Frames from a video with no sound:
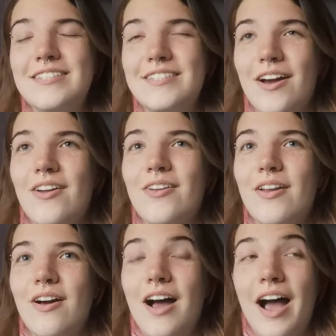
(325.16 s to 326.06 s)
don't
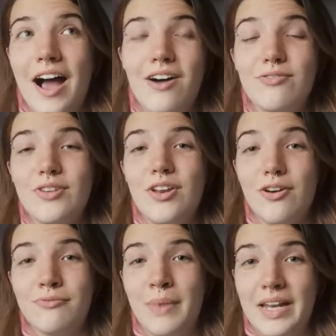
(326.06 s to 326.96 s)
have
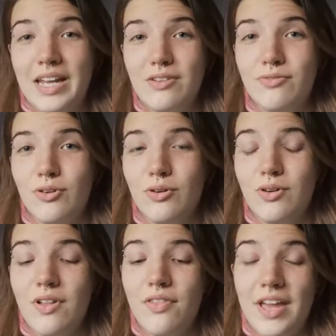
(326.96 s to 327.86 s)
enough money
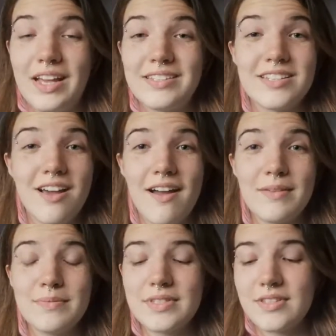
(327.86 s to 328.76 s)
for things at
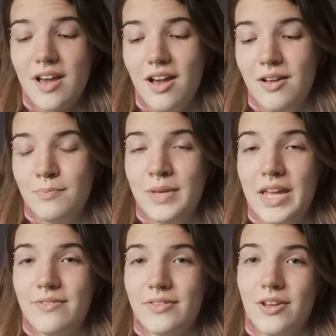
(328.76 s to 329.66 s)
times,
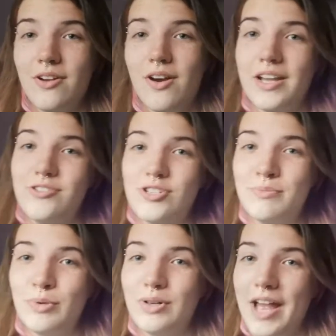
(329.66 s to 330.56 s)
even though I
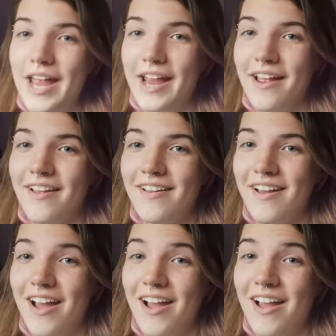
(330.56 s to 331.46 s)
just bought a
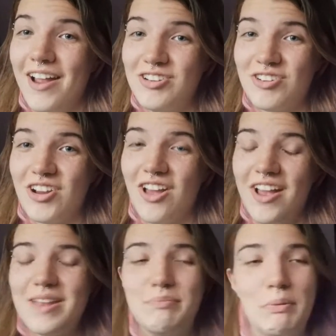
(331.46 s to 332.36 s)
grow
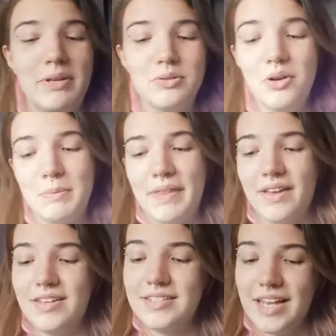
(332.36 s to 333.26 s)
light, but we'll talk about
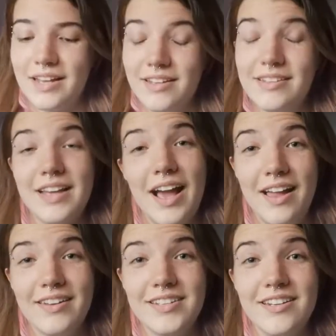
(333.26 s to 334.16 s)
that in a second,
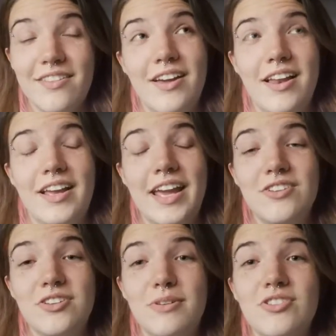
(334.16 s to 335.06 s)
and another
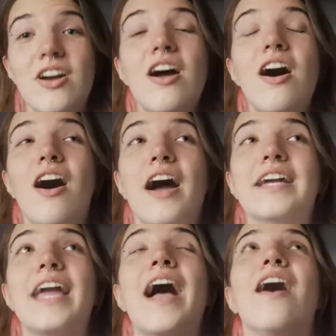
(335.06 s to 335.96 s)
alocasia which I
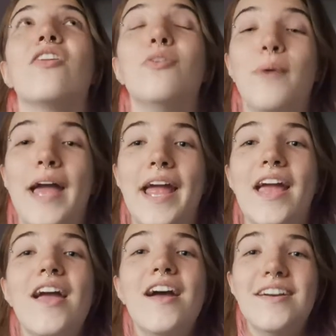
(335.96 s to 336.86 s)
cannot wait
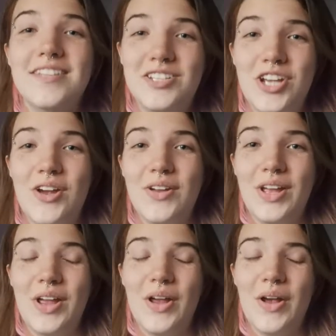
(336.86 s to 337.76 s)
to show
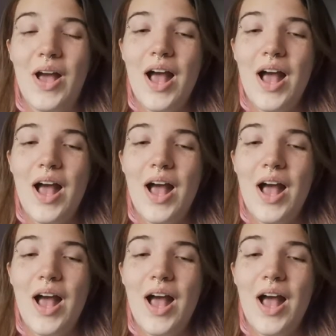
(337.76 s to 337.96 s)
you.